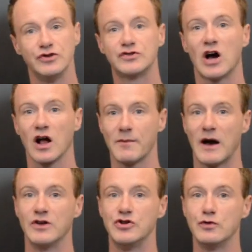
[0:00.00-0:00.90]
You talk
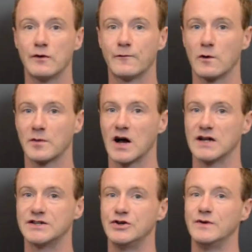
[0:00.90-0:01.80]
about uniform
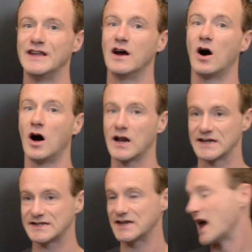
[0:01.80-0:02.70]
continuity on
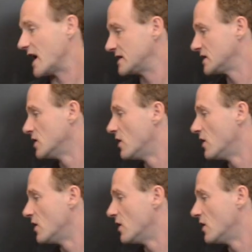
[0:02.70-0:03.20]
a set